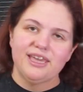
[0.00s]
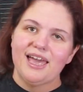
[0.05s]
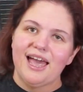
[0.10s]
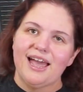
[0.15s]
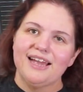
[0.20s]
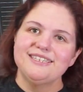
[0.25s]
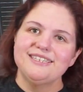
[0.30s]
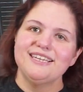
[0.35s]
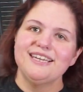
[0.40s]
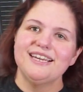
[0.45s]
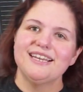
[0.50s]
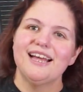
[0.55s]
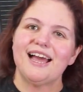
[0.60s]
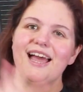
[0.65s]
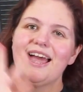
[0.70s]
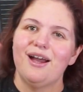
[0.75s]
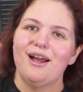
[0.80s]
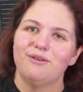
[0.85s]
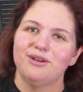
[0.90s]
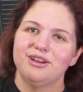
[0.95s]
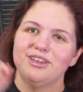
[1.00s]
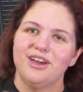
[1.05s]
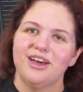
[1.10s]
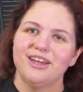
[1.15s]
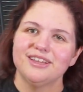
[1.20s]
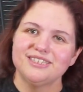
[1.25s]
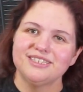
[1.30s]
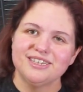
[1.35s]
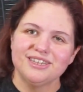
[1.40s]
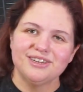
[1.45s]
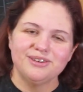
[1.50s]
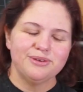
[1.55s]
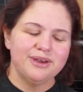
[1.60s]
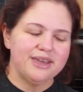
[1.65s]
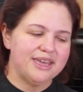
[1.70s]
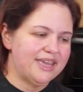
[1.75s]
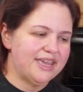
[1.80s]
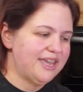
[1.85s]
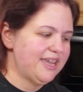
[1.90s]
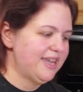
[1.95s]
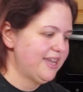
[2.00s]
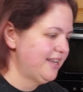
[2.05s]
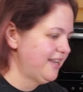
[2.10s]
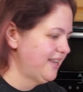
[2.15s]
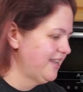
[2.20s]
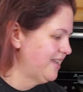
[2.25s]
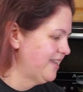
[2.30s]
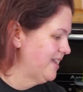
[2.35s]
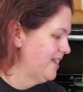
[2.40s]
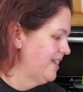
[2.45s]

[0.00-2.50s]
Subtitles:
Hi, Tina. How are y'all doing?